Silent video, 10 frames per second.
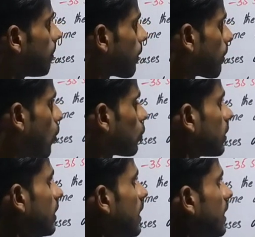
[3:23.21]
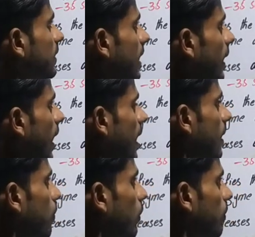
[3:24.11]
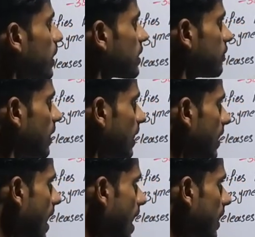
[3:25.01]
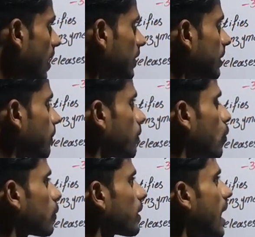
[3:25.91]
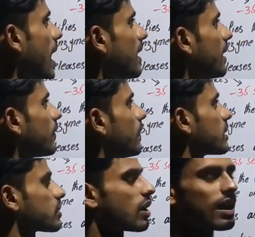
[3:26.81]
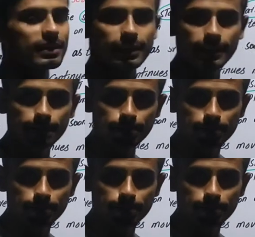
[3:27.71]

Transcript: promoter then RNA polymerase will land on the promoter and it will start the